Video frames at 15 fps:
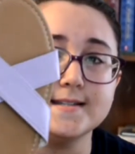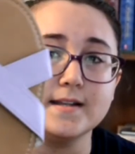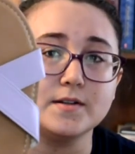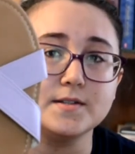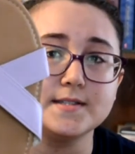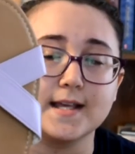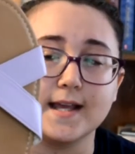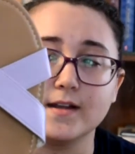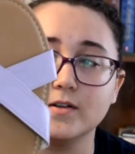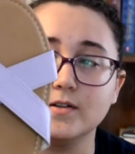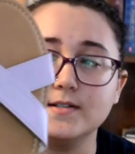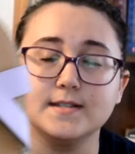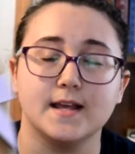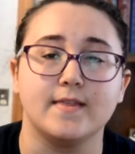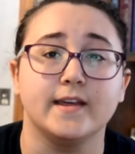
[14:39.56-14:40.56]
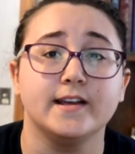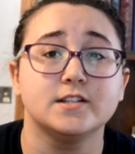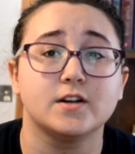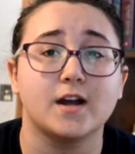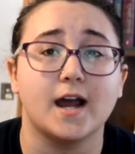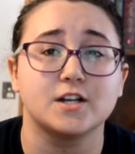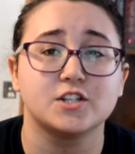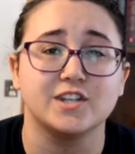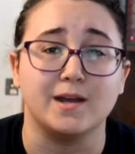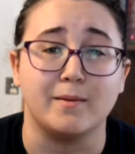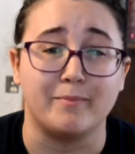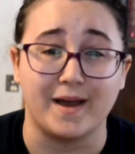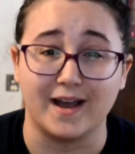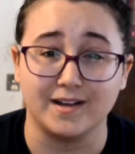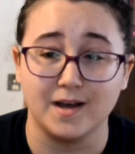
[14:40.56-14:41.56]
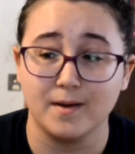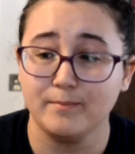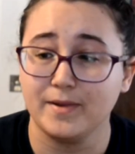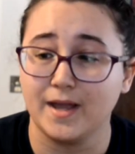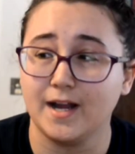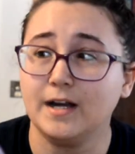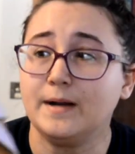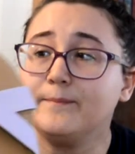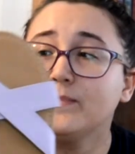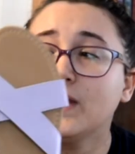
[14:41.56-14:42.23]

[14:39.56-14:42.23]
little sandals. And these are actually a backup pair.